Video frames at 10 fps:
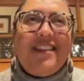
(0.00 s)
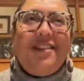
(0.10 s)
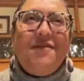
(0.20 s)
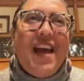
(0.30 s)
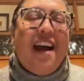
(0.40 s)

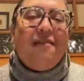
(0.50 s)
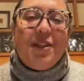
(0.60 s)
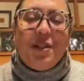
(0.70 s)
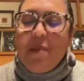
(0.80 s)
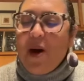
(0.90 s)
of that
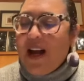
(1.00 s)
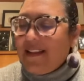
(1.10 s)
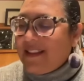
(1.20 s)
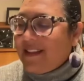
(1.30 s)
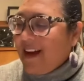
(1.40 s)

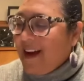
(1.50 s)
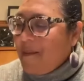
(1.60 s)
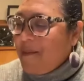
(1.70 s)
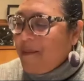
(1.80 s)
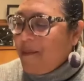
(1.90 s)
response,
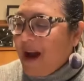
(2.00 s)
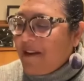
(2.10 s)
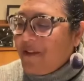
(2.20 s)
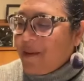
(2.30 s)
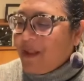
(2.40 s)
my
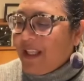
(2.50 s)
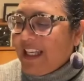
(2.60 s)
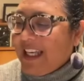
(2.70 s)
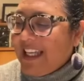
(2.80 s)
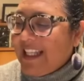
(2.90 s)
family
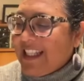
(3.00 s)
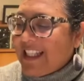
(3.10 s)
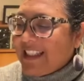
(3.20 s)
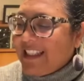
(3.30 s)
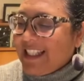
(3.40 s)
is
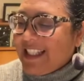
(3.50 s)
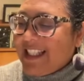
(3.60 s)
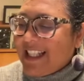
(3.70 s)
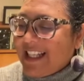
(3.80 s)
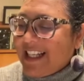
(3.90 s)

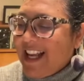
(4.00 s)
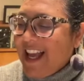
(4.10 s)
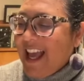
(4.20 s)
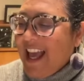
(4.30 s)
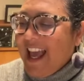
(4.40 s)
listed
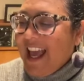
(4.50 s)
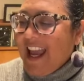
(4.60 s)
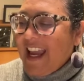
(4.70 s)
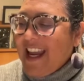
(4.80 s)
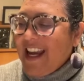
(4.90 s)

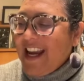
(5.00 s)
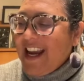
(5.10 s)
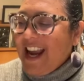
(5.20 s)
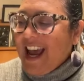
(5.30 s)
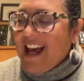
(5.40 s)

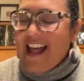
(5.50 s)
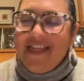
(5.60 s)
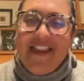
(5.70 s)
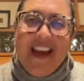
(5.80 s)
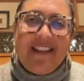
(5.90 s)
in
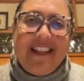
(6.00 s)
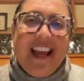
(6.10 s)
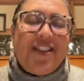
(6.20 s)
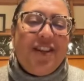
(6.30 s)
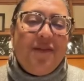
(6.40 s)
a
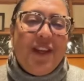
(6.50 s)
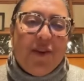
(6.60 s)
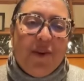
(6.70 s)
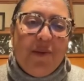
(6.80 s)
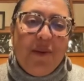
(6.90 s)
section of the
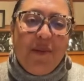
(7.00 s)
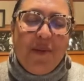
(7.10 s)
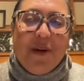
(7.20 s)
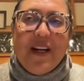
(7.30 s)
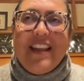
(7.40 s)
Earl
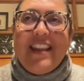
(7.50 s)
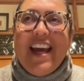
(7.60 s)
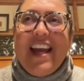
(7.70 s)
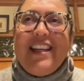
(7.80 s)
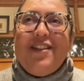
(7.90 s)
Report
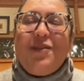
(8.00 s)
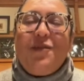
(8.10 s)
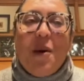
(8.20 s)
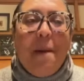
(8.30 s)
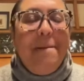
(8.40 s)
that is
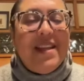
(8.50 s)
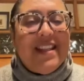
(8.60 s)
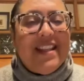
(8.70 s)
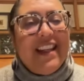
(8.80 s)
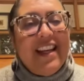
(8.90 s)
for
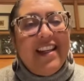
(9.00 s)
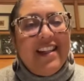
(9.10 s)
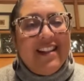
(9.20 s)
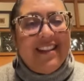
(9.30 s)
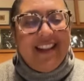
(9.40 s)

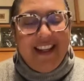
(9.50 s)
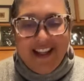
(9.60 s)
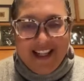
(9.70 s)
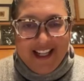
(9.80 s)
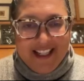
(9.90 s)
miscellaneous
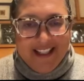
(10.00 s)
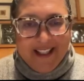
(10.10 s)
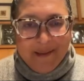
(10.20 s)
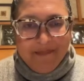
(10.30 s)
Indians.